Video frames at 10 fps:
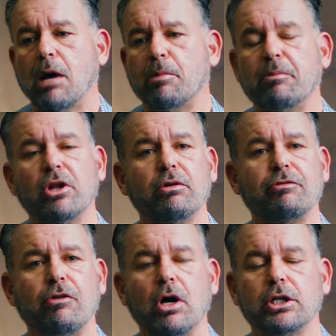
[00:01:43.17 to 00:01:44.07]
My mother and
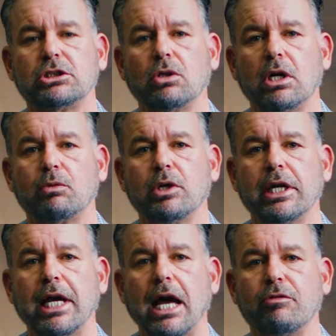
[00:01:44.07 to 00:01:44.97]
father started
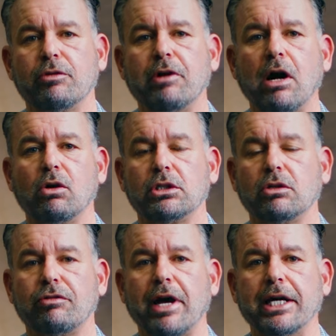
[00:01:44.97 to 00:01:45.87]
really having
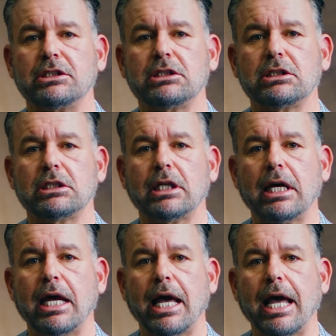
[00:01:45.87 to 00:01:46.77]
volatile fights,
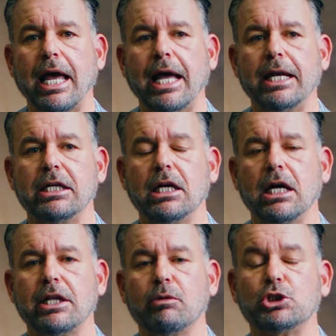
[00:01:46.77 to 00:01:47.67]
and
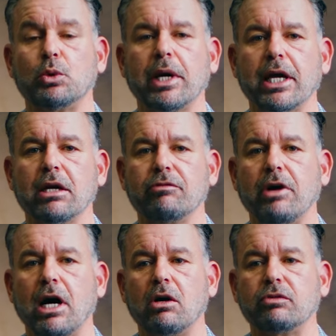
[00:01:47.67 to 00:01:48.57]
uh, there was drinking
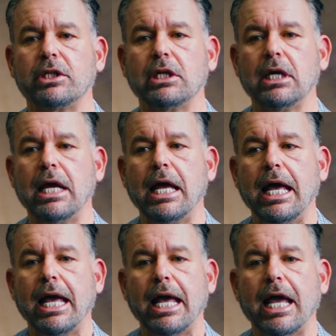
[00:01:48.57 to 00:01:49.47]
involved,
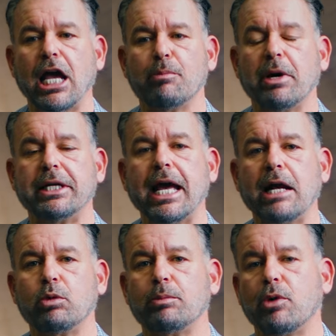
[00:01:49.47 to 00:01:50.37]
and my
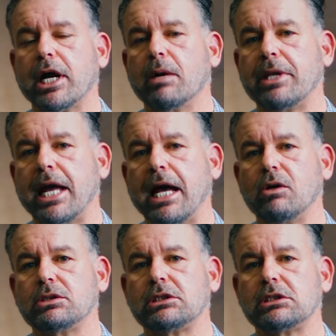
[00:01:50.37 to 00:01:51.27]
dad would break up the
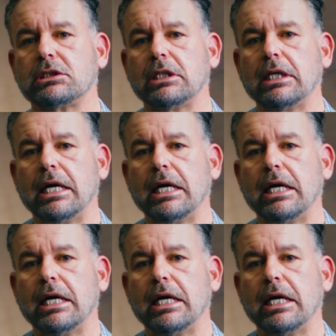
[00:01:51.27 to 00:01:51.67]
house.